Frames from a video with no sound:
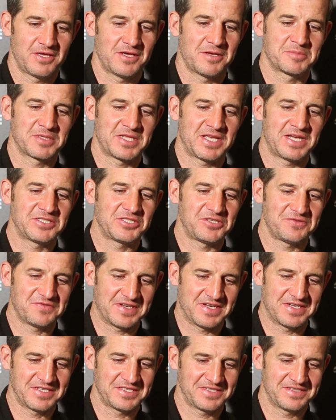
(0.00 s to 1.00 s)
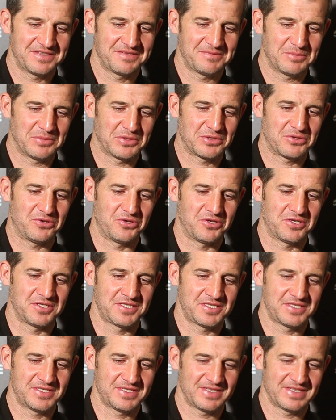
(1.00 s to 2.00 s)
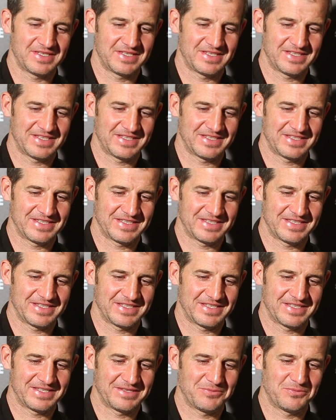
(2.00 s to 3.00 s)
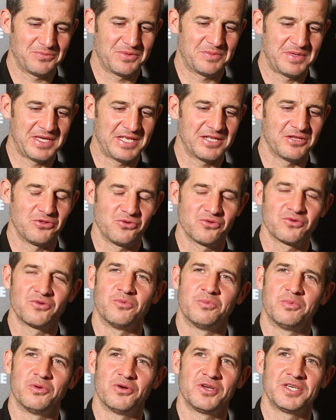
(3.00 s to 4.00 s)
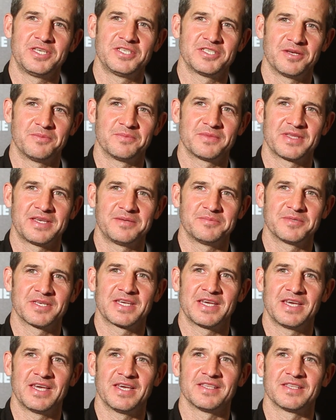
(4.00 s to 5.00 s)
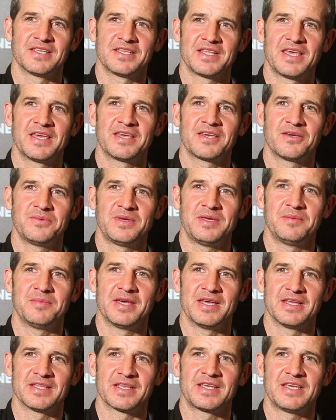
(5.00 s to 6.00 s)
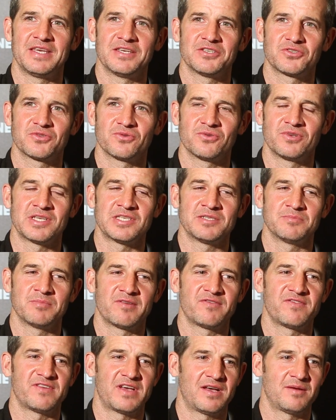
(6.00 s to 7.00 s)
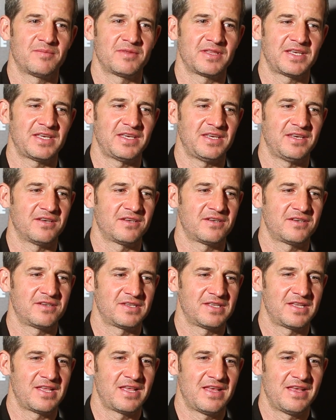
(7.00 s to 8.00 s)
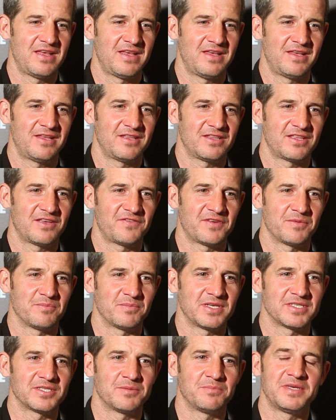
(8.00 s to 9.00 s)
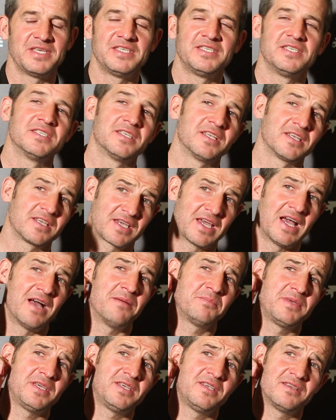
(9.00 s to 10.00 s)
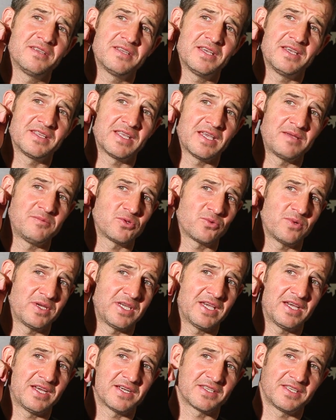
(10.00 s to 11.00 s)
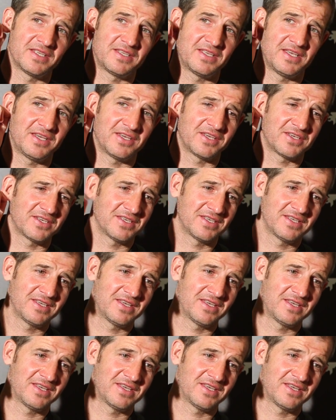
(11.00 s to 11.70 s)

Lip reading: I'm glad you've asked, because with being a local boy, sometimes I get in the neck a wee bit and I hear stories of my family here, different bits and pieces, and it can be at times quite hard to take.